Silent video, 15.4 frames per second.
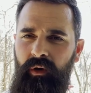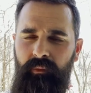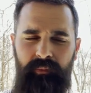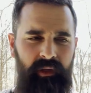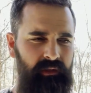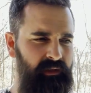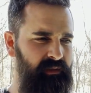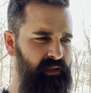on
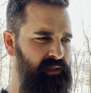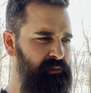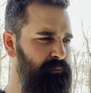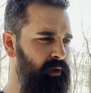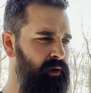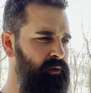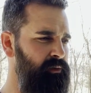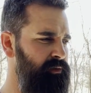building these
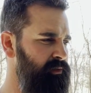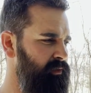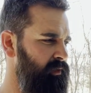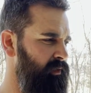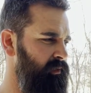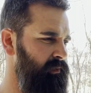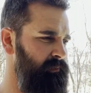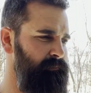
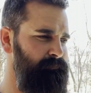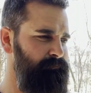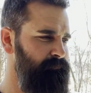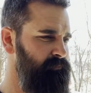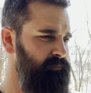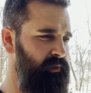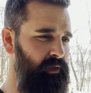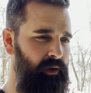boats. Um,
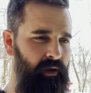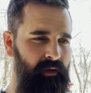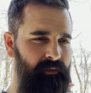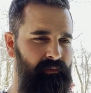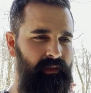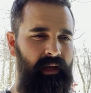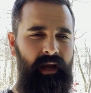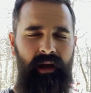you know, I,
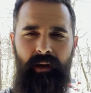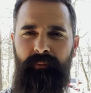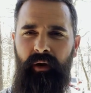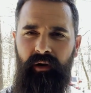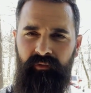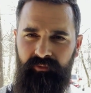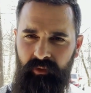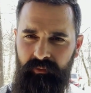guy I
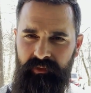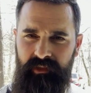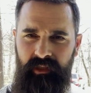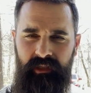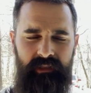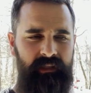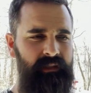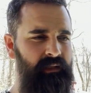bought it from said
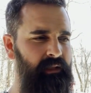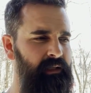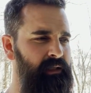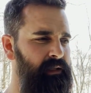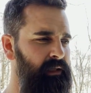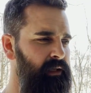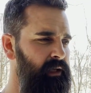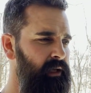it didn't
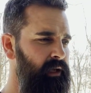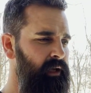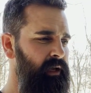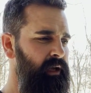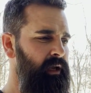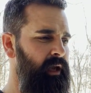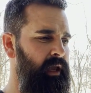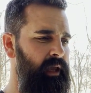leak.
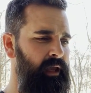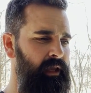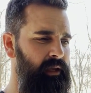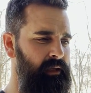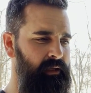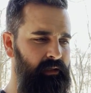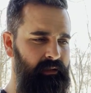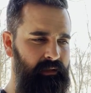
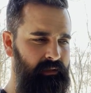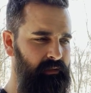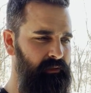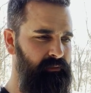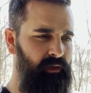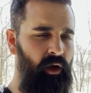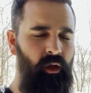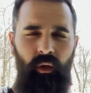And,
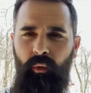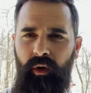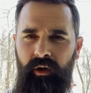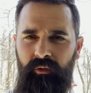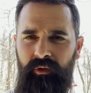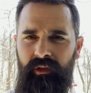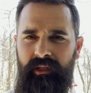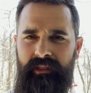and the only way
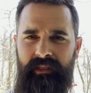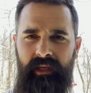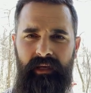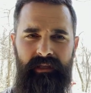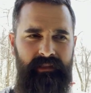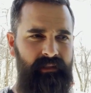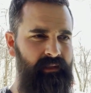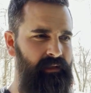to really
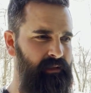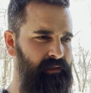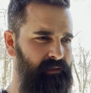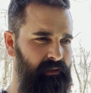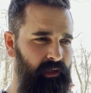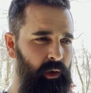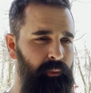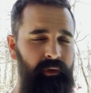test it is
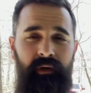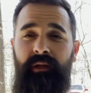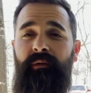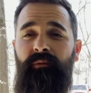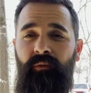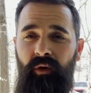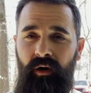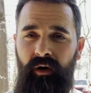to go put it
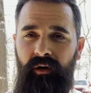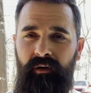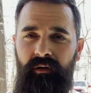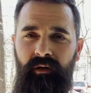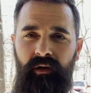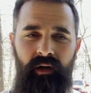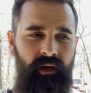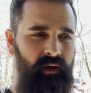in
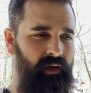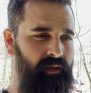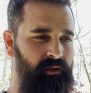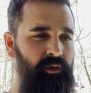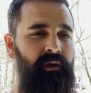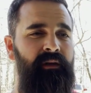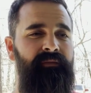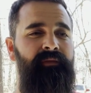water. Uh,
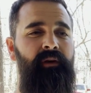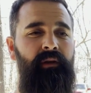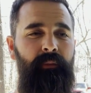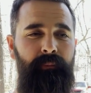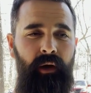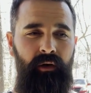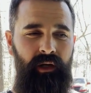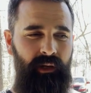you can fill the
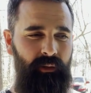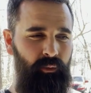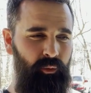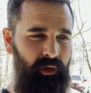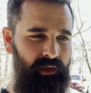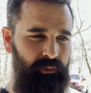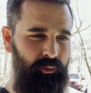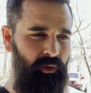boat up
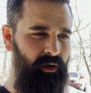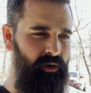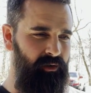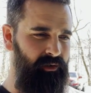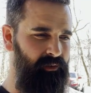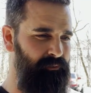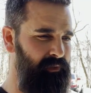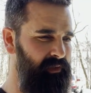with
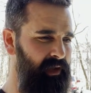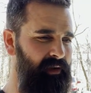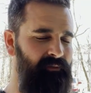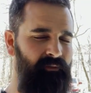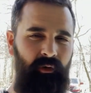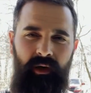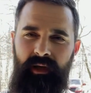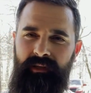water, but
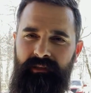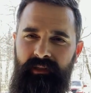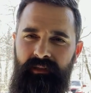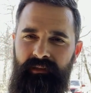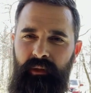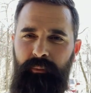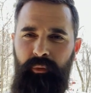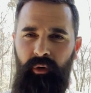I've read
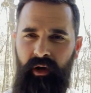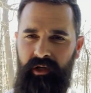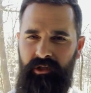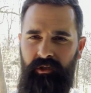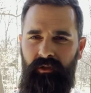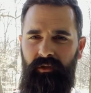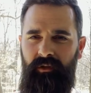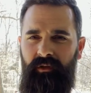that the
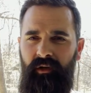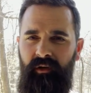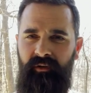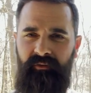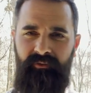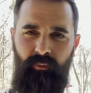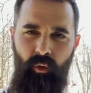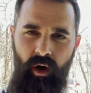pressure
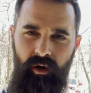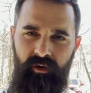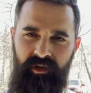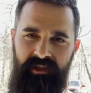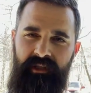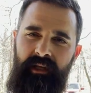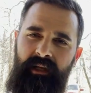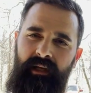of water
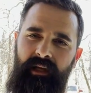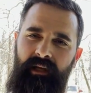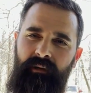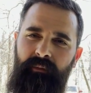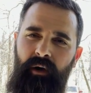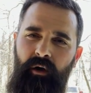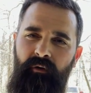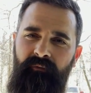sitting in a
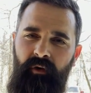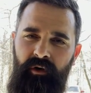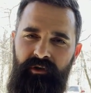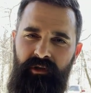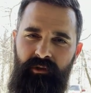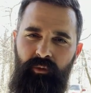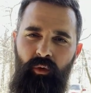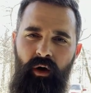boat
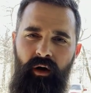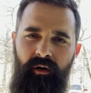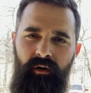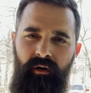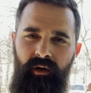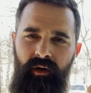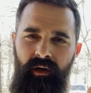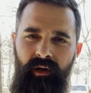versus
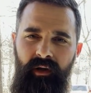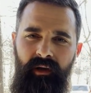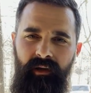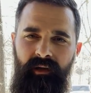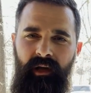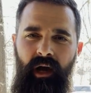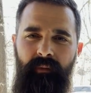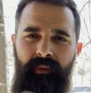water
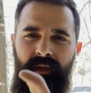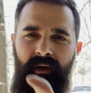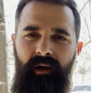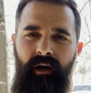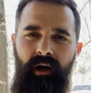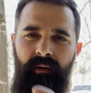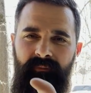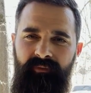coming
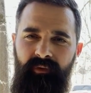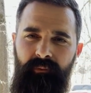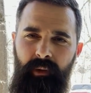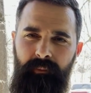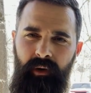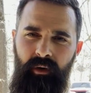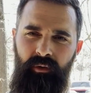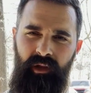up from a
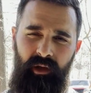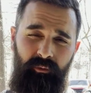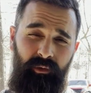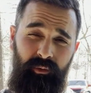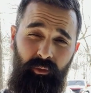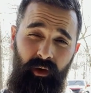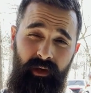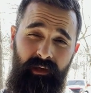boat, like
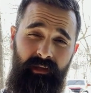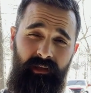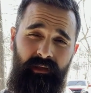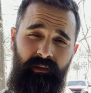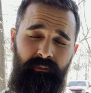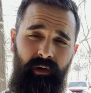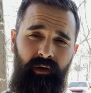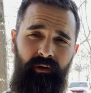with weight in
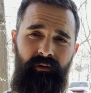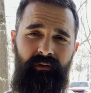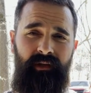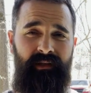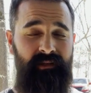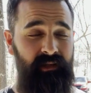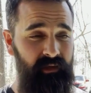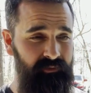the boat,
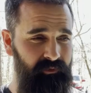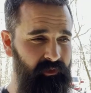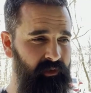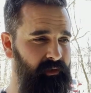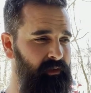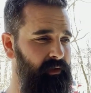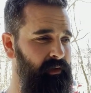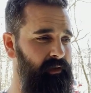is
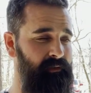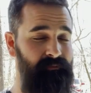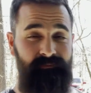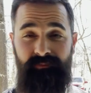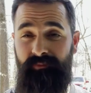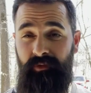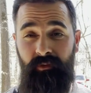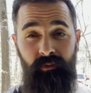different. Uh,
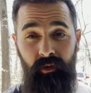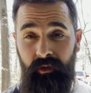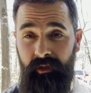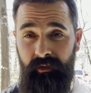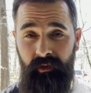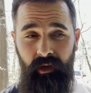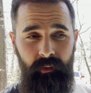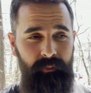you look
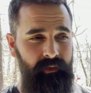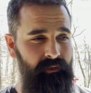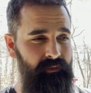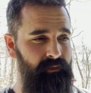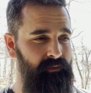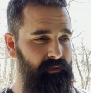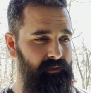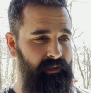it up
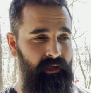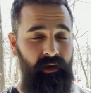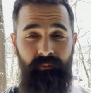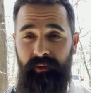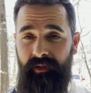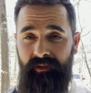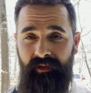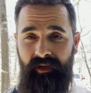and, and tell me in the